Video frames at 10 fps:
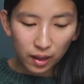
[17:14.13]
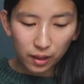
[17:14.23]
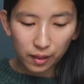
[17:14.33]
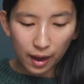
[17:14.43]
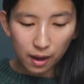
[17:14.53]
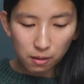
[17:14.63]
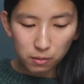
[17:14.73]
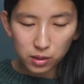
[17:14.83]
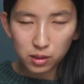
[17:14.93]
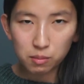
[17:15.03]
that
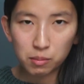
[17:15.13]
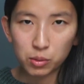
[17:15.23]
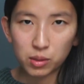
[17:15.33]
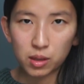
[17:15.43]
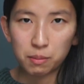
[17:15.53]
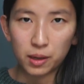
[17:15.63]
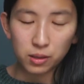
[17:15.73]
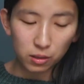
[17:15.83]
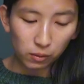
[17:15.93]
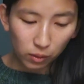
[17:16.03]
was most of the
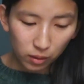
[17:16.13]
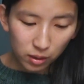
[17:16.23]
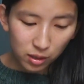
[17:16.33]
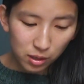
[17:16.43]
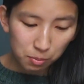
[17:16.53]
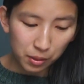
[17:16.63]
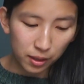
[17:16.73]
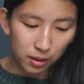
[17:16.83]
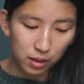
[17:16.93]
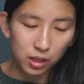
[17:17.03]
puzzle for this,
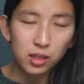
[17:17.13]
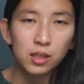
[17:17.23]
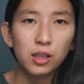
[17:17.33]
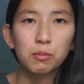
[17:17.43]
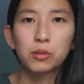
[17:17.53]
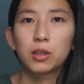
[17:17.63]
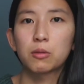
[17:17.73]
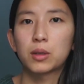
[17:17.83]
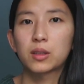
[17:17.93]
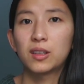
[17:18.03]
but this knit up really
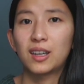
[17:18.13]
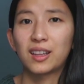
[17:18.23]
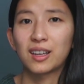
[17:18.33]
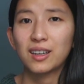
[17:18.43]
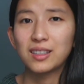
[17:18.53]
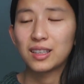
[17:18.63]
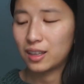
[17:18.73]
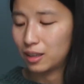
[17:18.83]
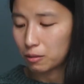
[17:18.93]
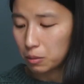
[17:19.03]
quickly. I think I knit
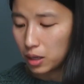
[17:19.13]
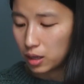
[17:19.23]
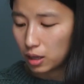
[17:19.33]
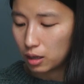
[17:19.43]
it in a week.